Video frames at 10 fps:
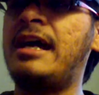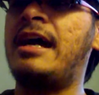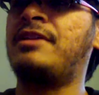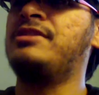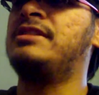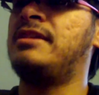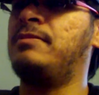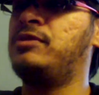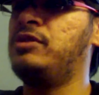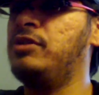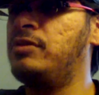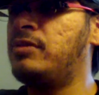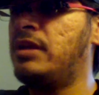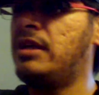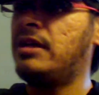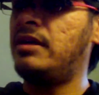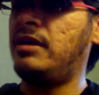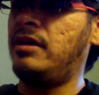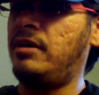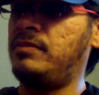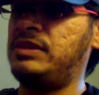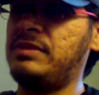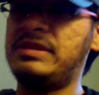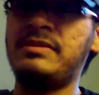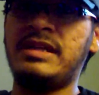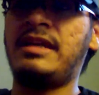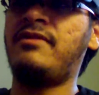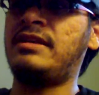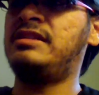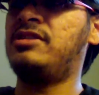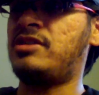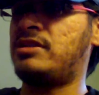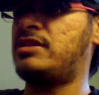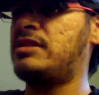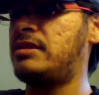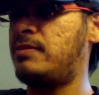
actually something to do. Sometimes they give out t-shirts.